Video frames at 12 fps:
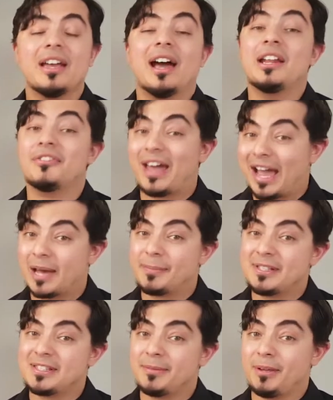And if that
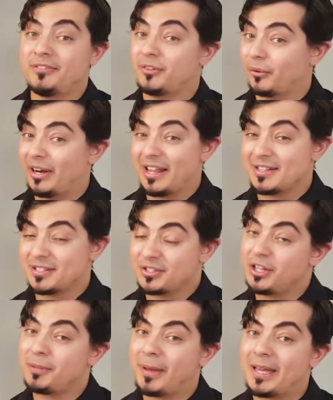happens to be fluoridated
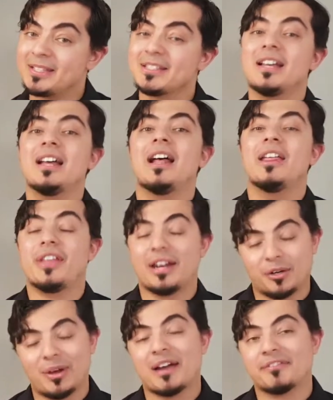toothpaste, then
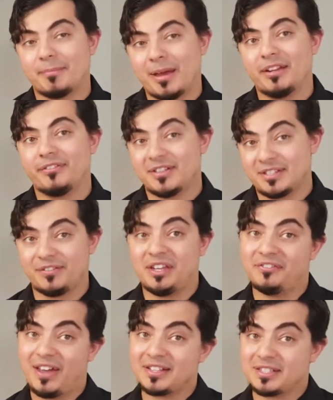you'll have the benefits of the
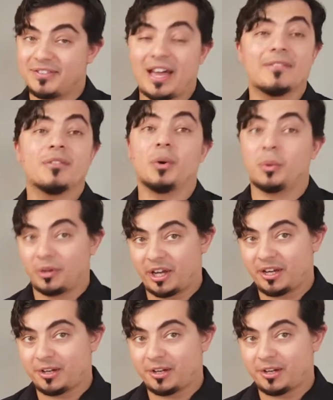effect of that all night